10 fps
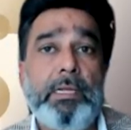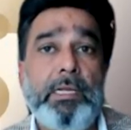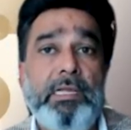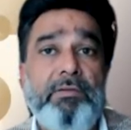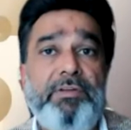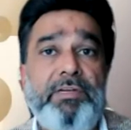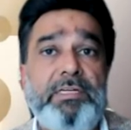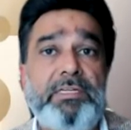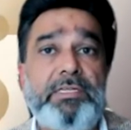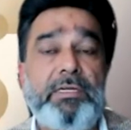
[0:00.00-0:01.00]
If it
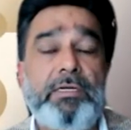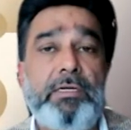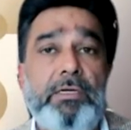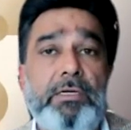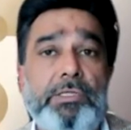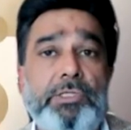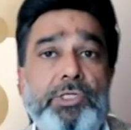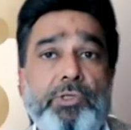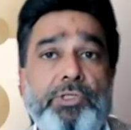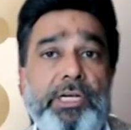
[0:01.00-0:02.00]
is
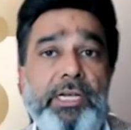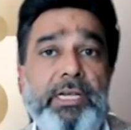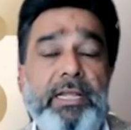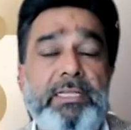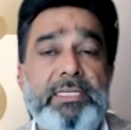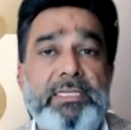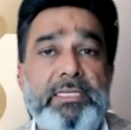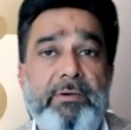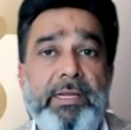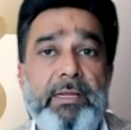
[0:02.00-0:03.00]
socially
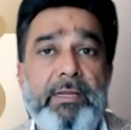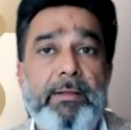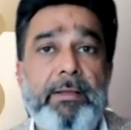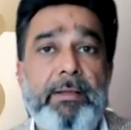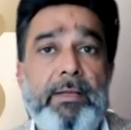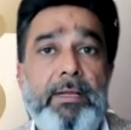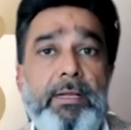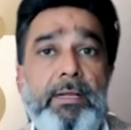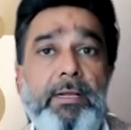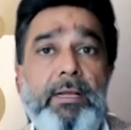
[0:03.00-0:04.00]
necessary
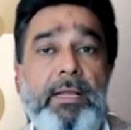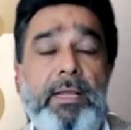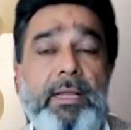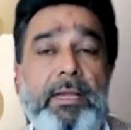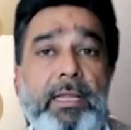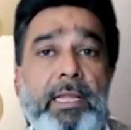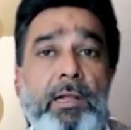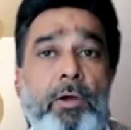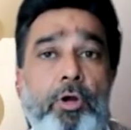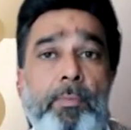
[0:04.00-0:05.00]
and
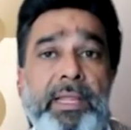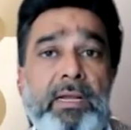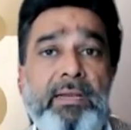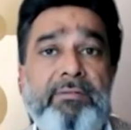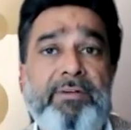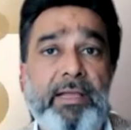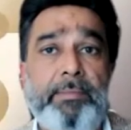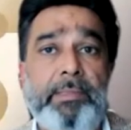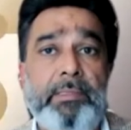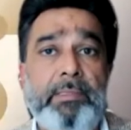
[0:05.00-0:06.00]
economically
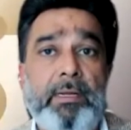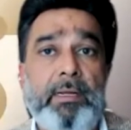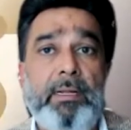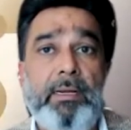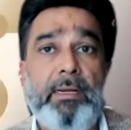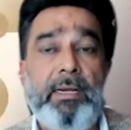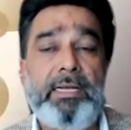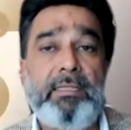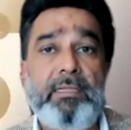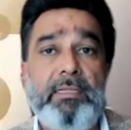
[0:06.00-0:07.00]
viable,
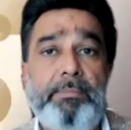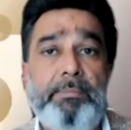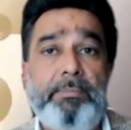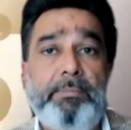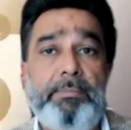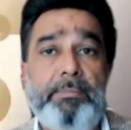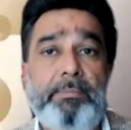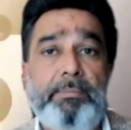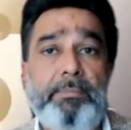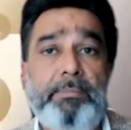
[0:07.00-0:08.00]
let the
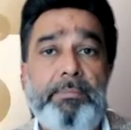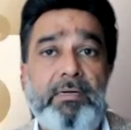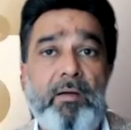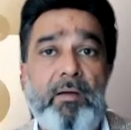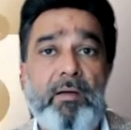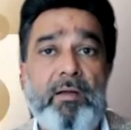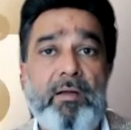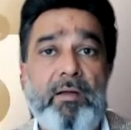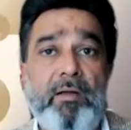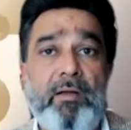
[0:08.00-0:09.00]
private
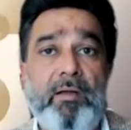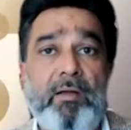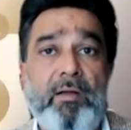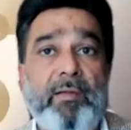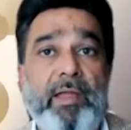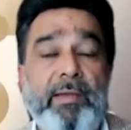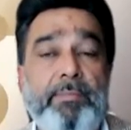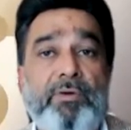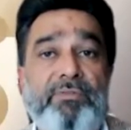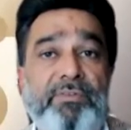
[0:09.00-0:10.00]
sector deal with
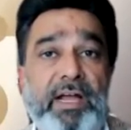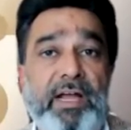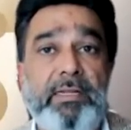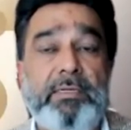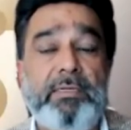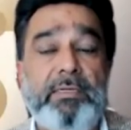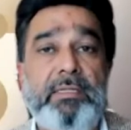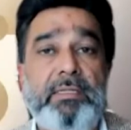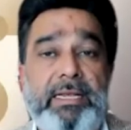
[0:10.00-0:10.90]
it and provide